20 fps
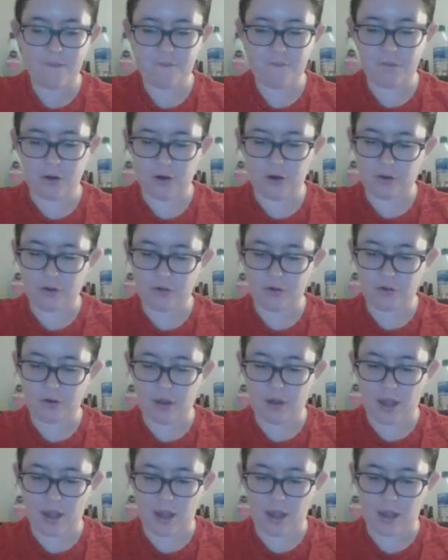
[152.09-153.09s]
for
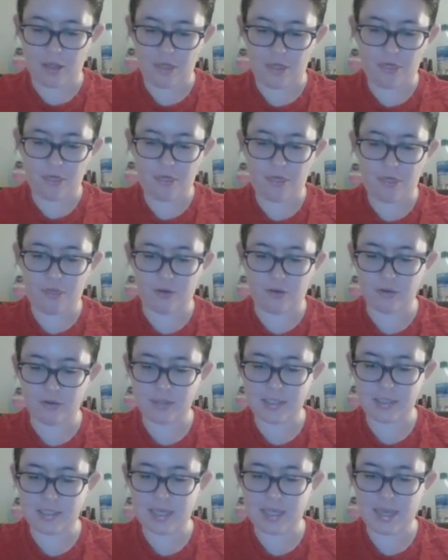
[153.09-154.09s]
uh,
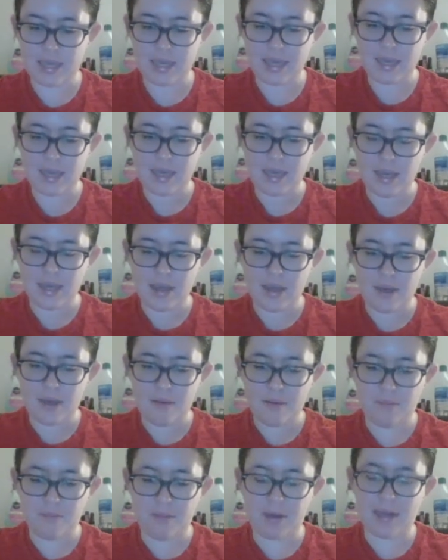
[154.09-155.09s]
Thursday,
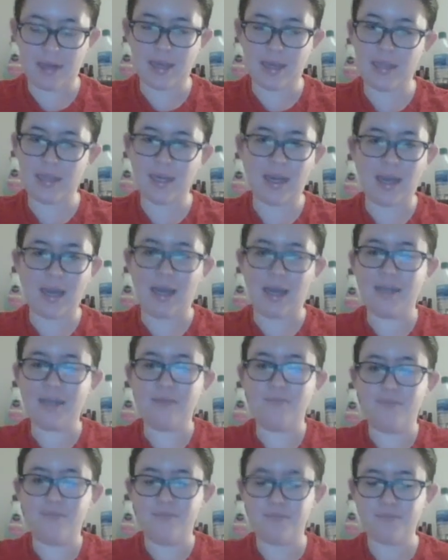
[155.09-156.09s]
but
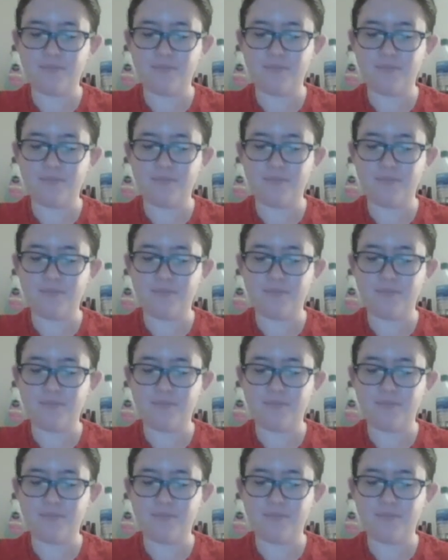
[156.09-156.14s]
um,